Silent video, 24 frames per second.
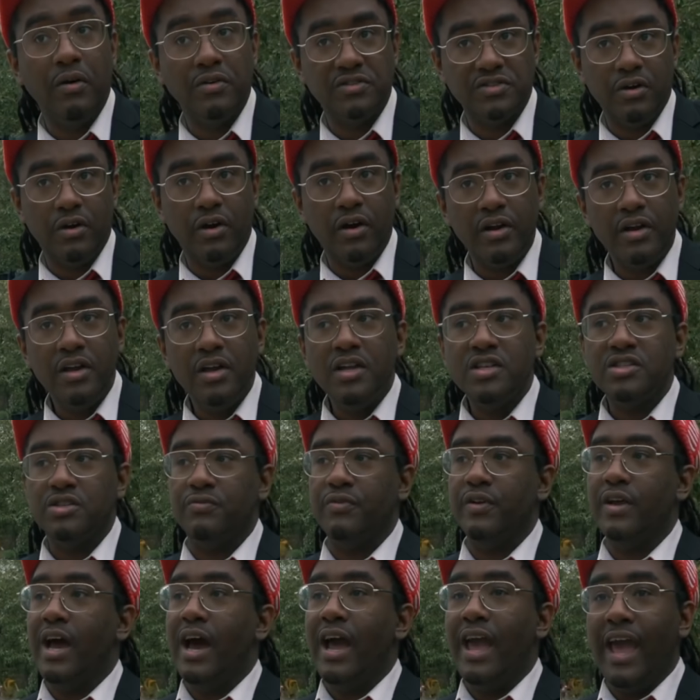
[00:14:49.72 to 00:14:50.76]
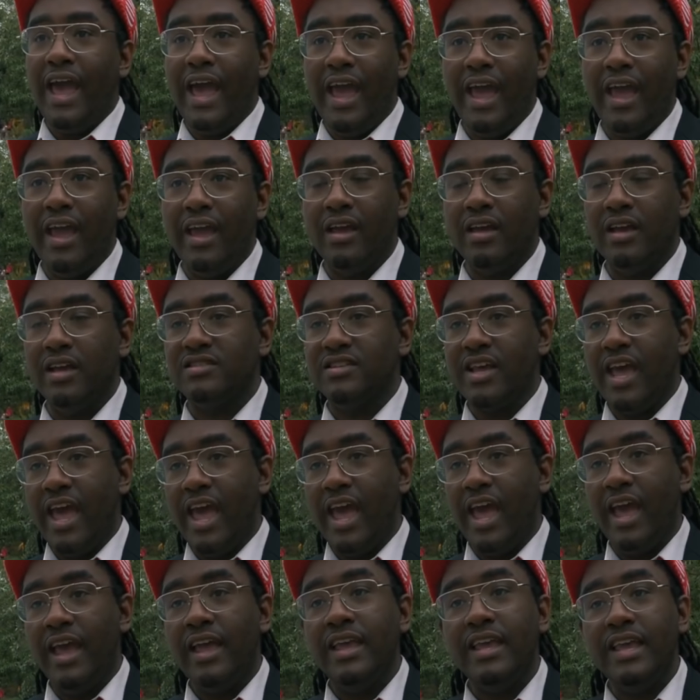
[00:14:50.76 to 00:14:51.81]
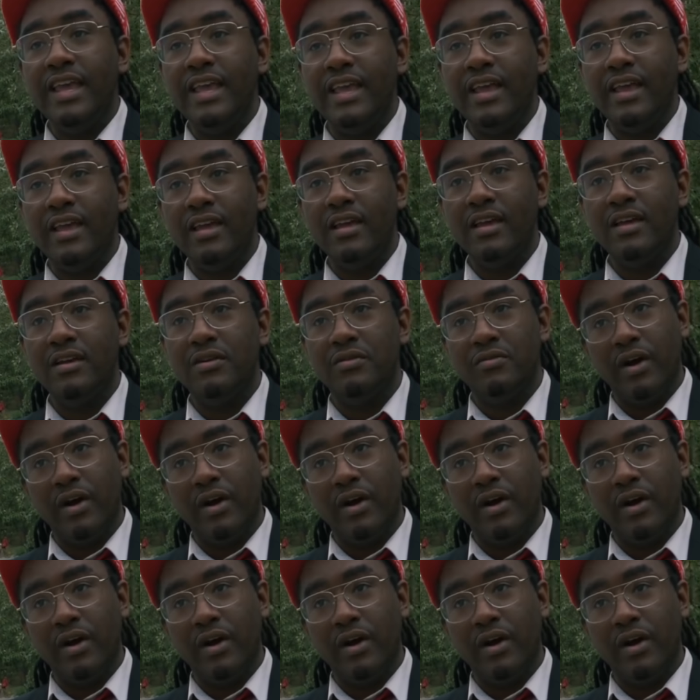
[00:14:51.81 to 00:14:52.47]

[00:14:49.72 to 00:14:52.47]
on the relationship of American jazz music